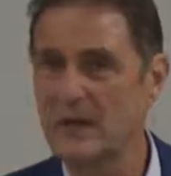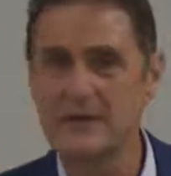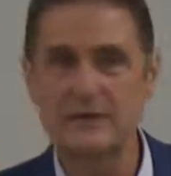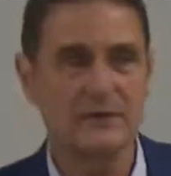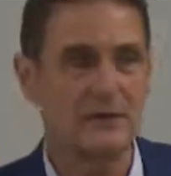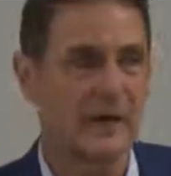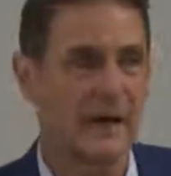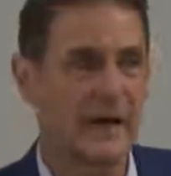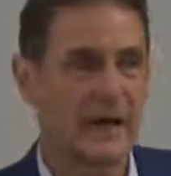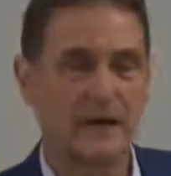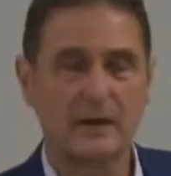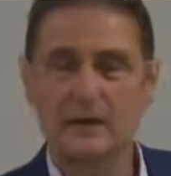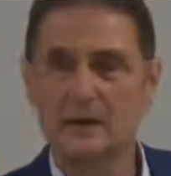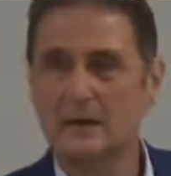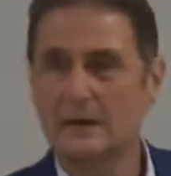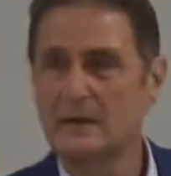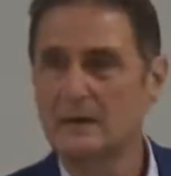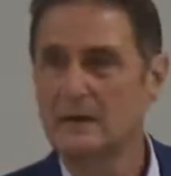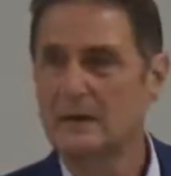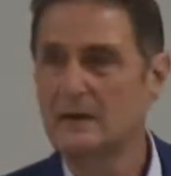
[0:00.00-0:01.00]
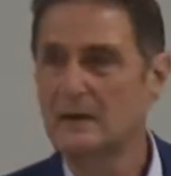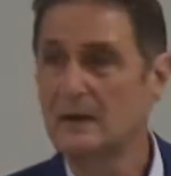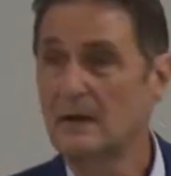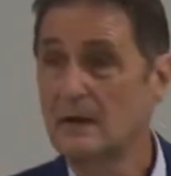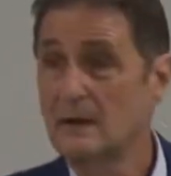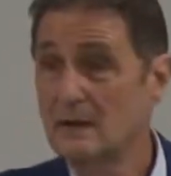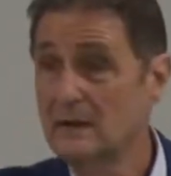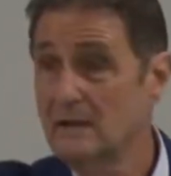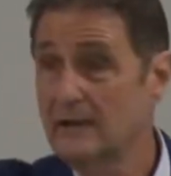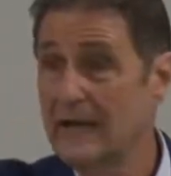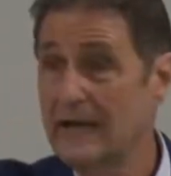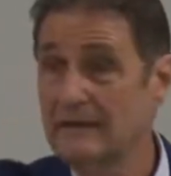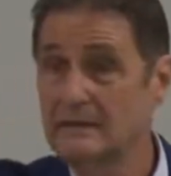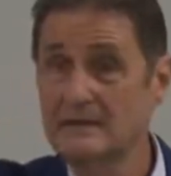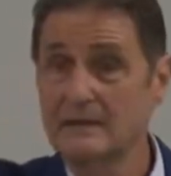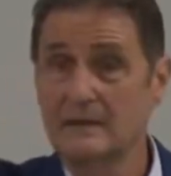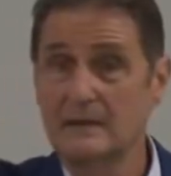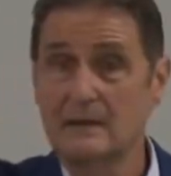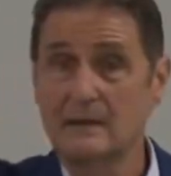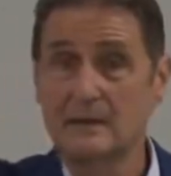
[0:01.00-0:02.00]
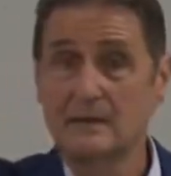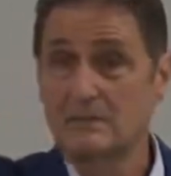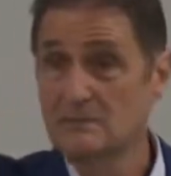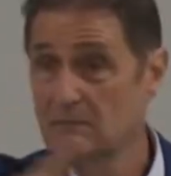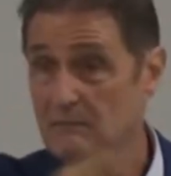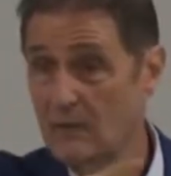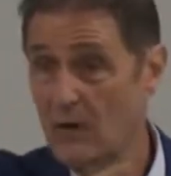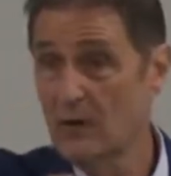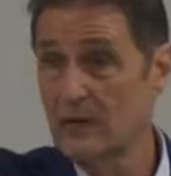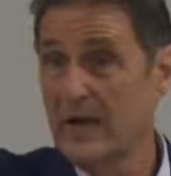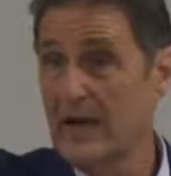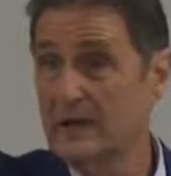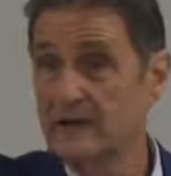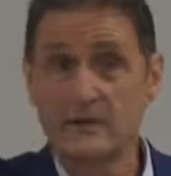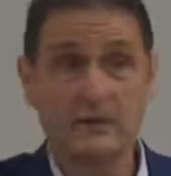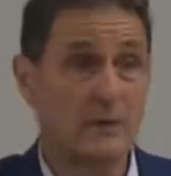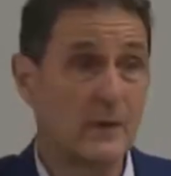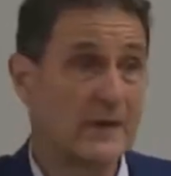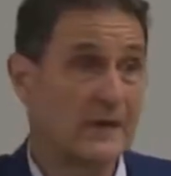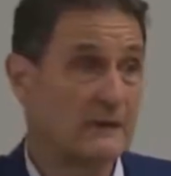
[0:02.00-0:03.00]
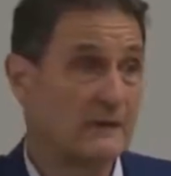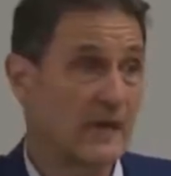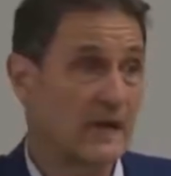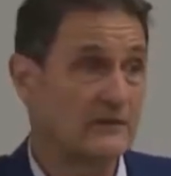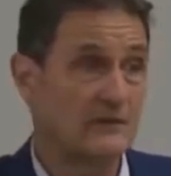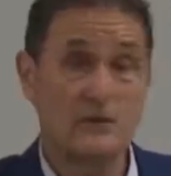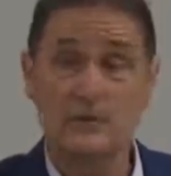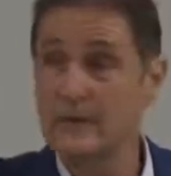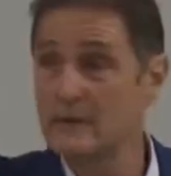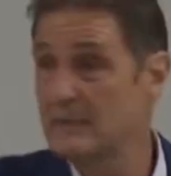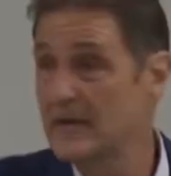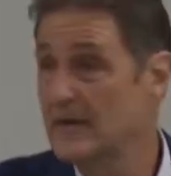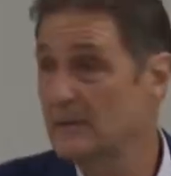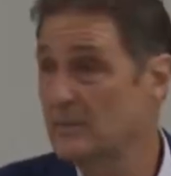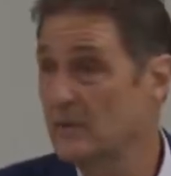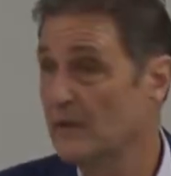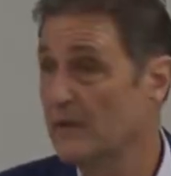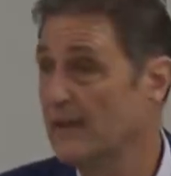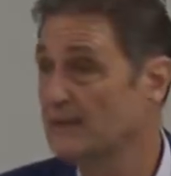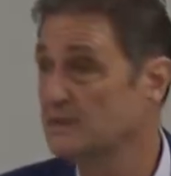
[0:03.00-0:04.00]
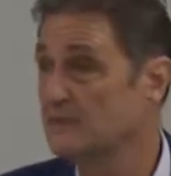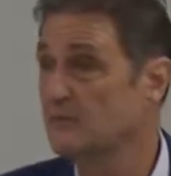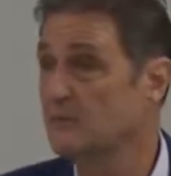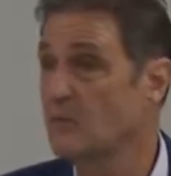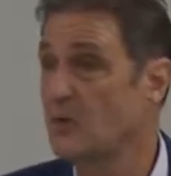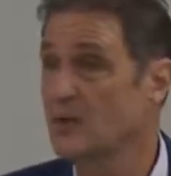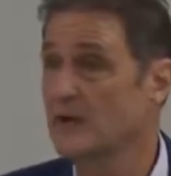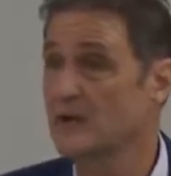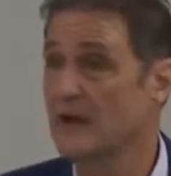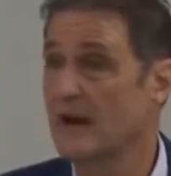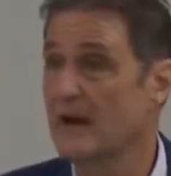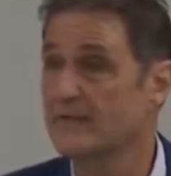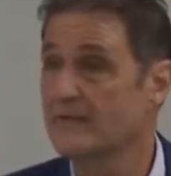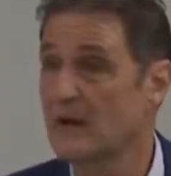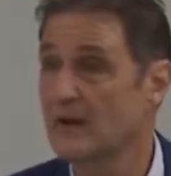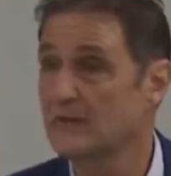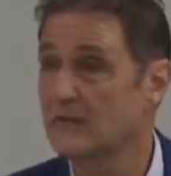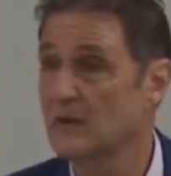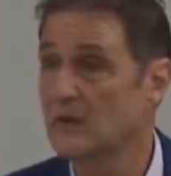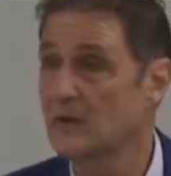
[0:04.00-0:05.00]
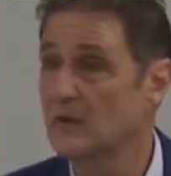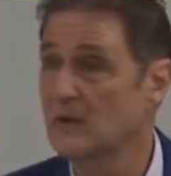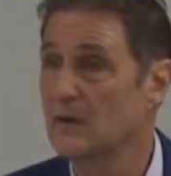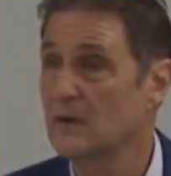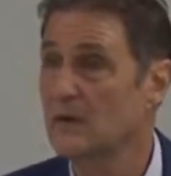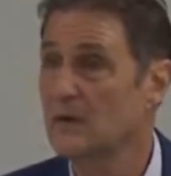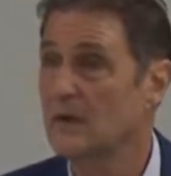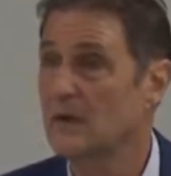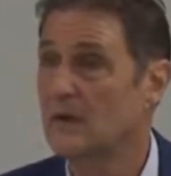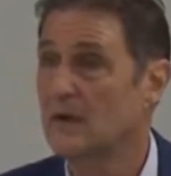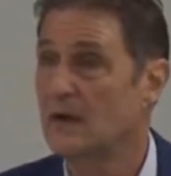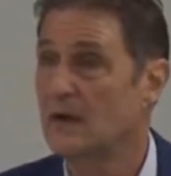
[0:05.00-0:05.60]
raise your hand? Yes? Okay, three. That's three people. That's more than I've ever heard.